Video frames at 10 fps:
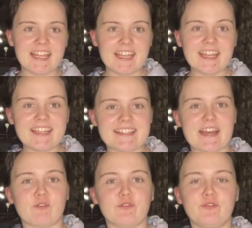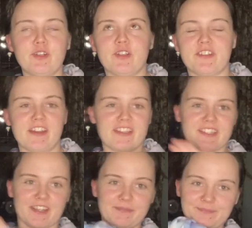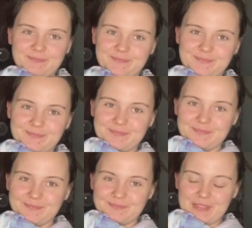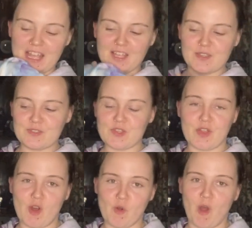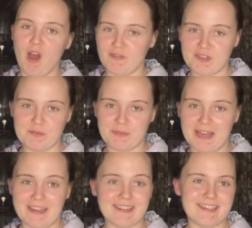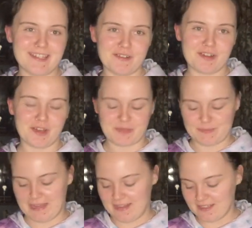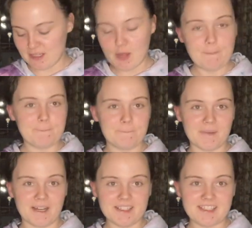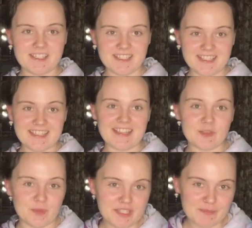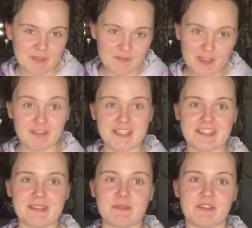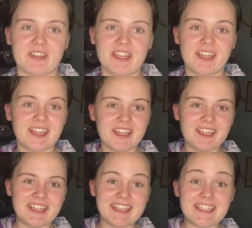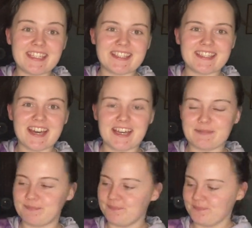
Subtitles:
It is now full on night time, so the whole afternoon plan did not go as planned, but in the words of my favourite Disney movie, it is time.